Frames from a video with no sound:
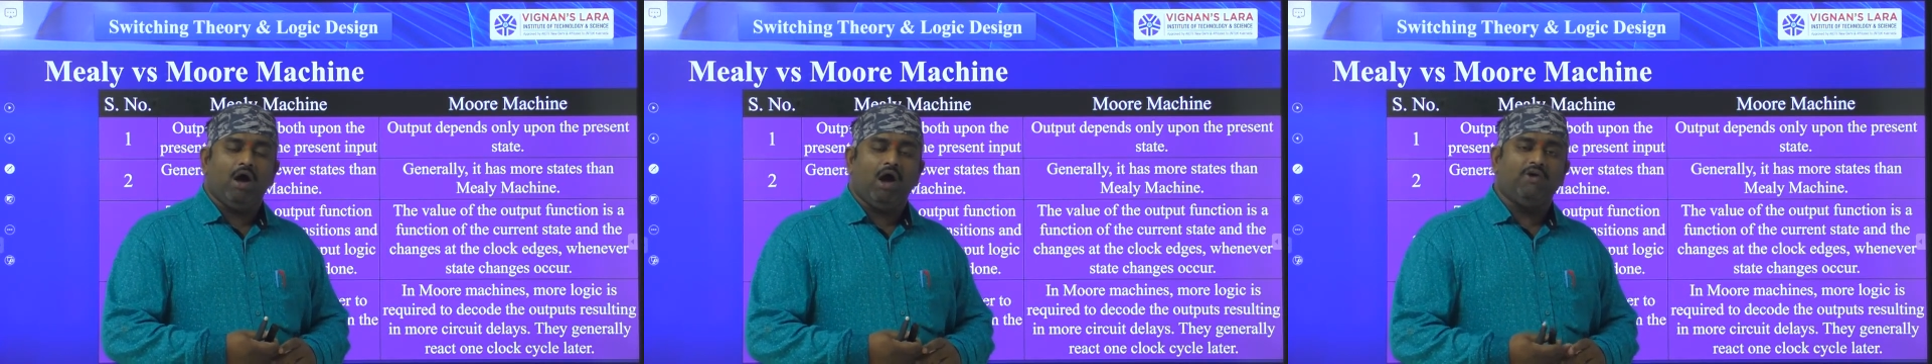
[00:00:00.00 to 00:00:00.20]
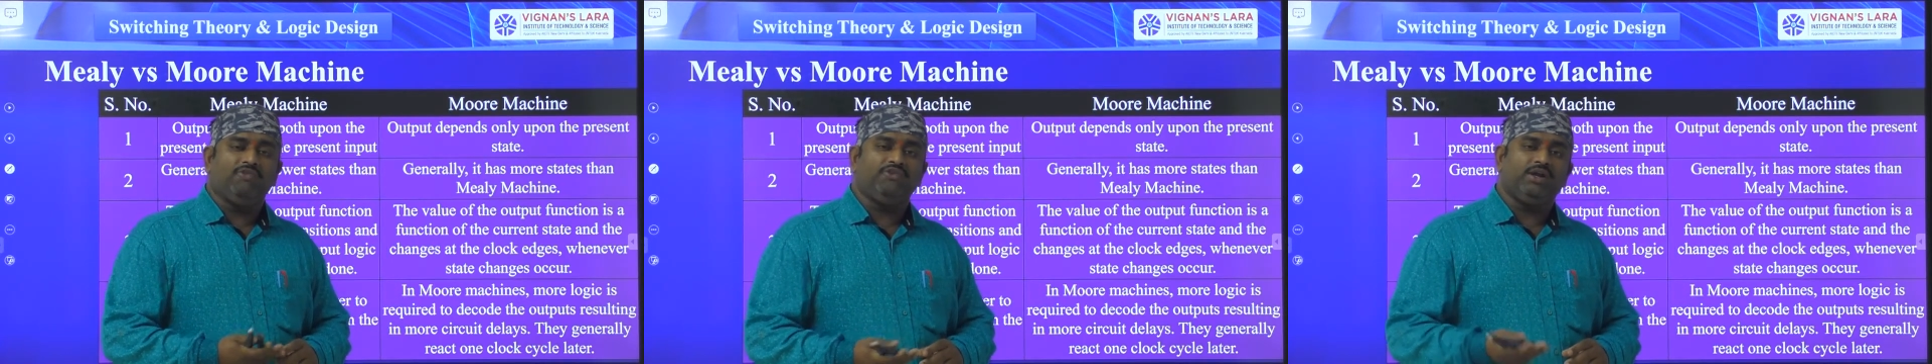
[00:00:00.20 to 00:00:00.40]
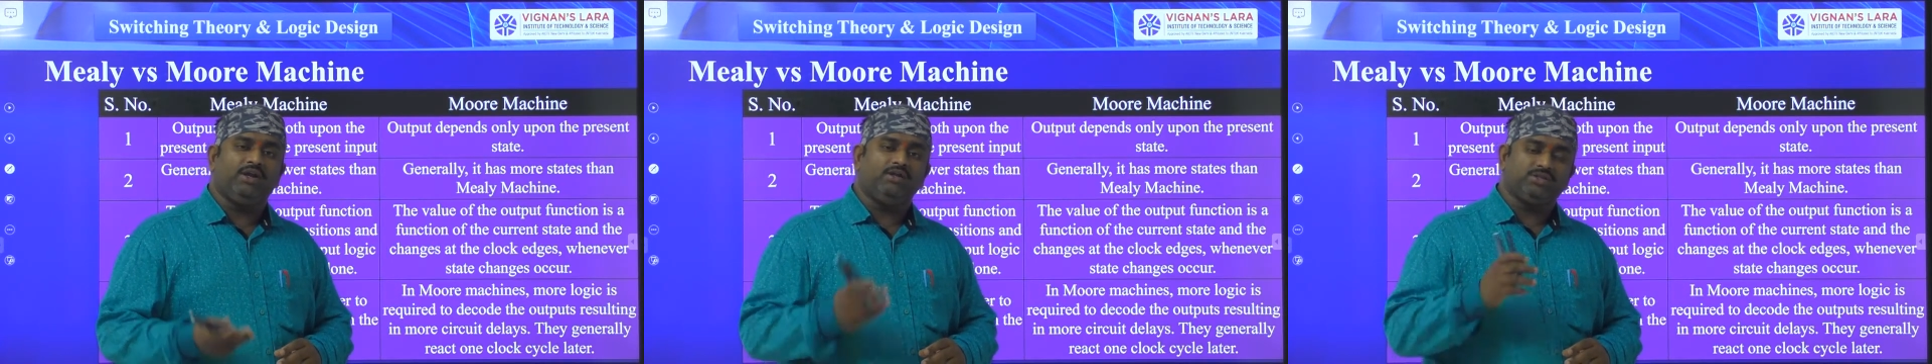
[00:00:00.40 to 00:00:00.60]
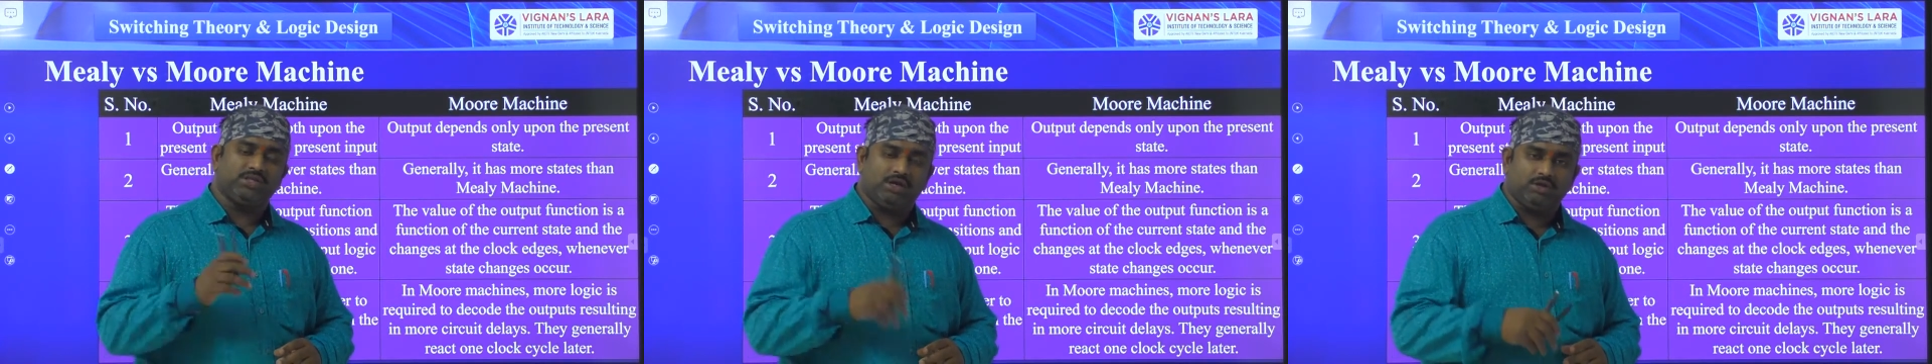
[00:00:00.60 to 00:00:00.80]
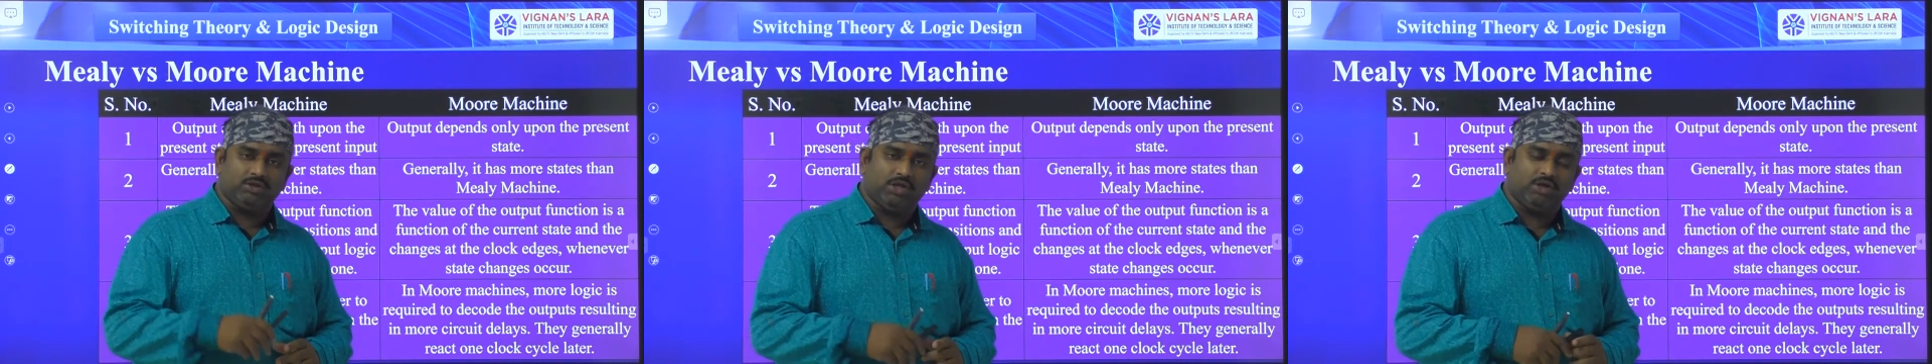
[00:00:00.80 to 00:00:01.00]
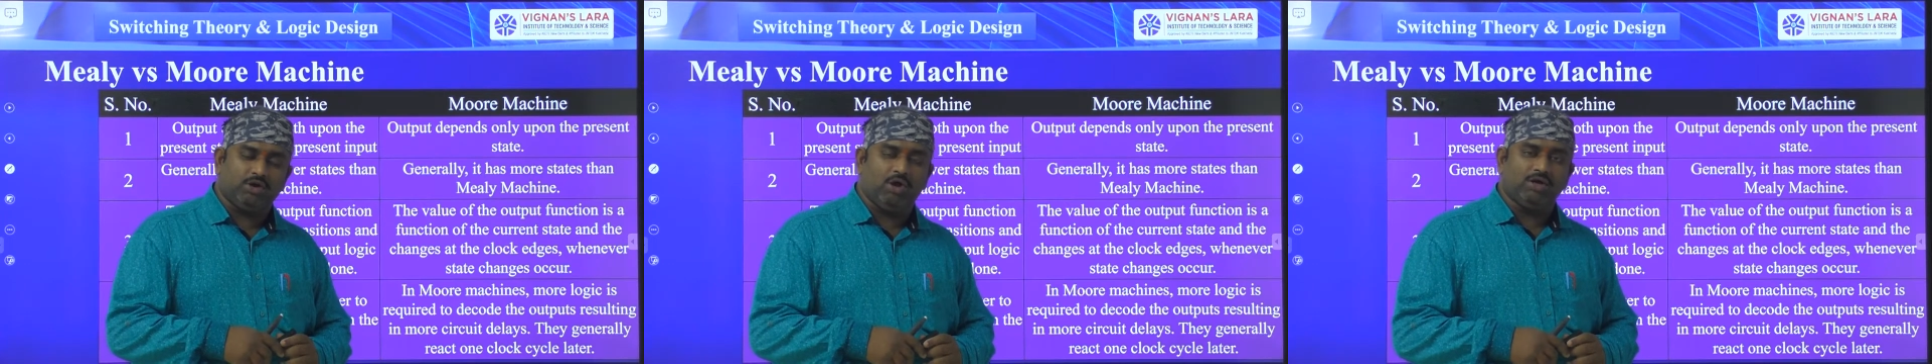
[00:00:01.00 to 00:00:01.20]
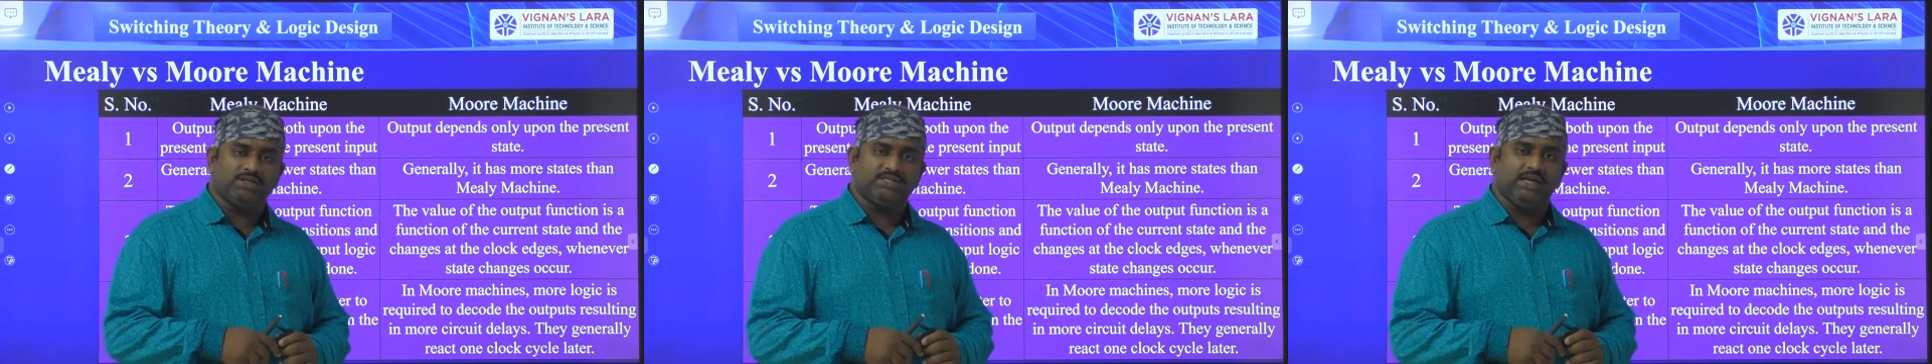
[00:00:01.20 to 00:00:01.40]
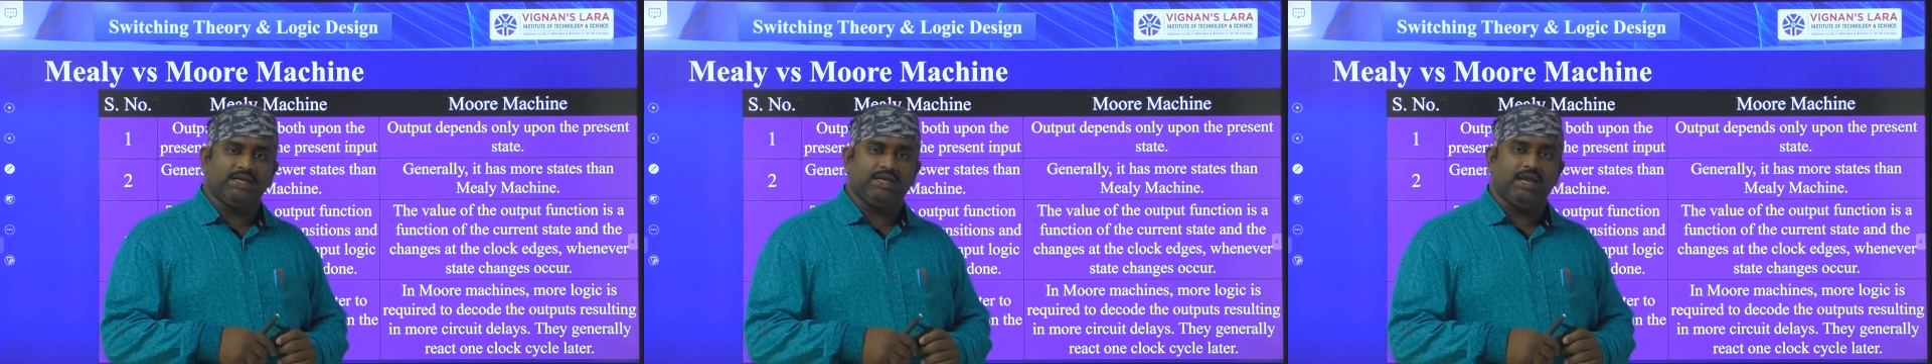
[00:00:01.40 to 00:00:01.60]
After the clock
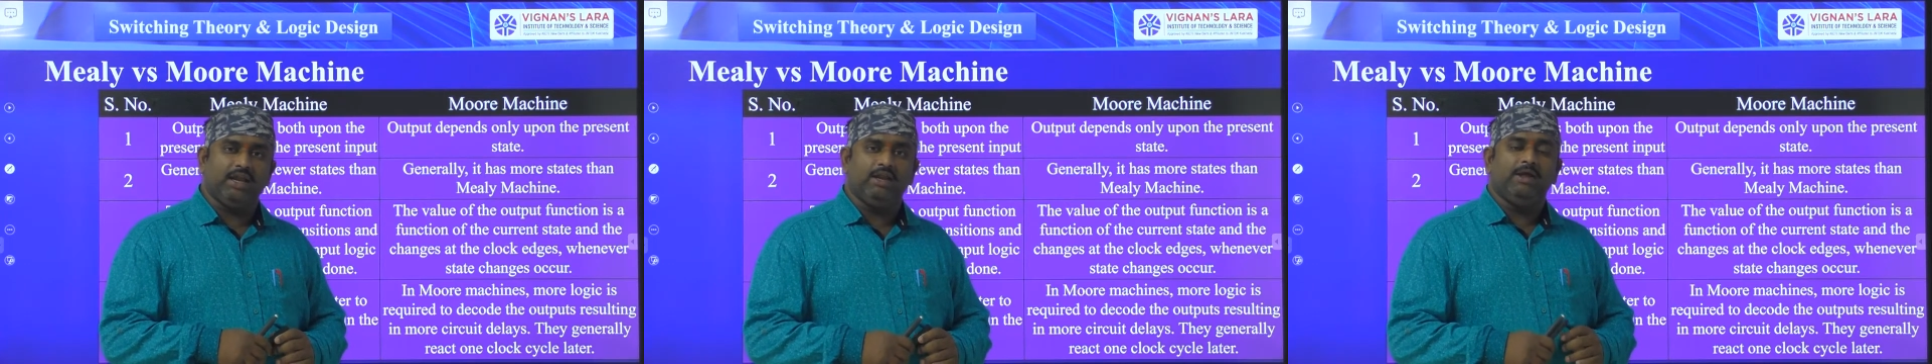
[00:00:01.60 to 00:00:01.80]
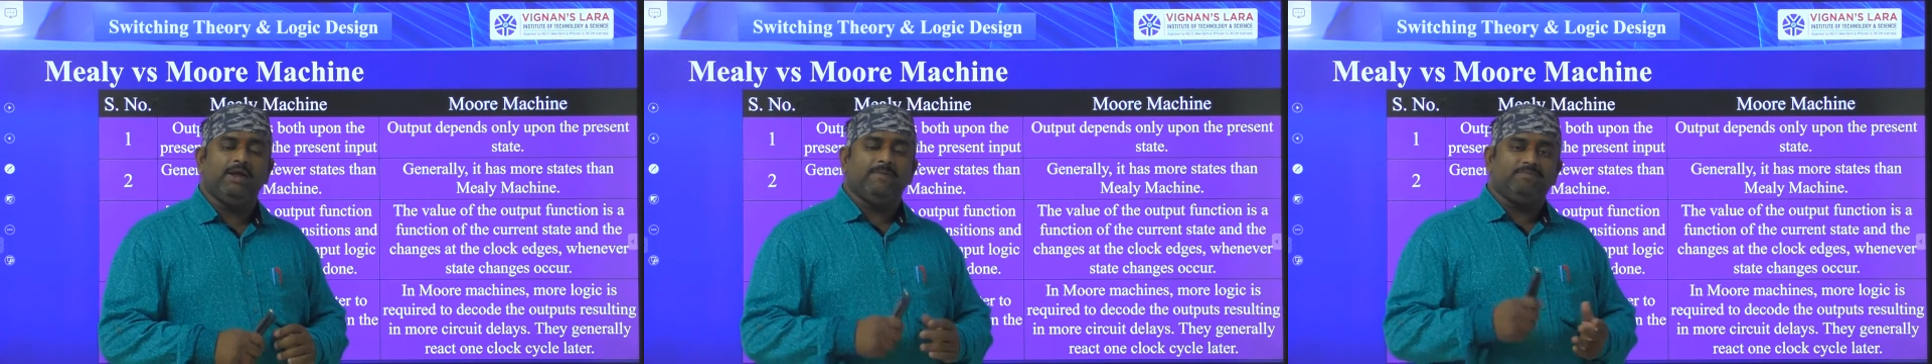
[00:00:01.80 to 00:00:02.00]
cycle,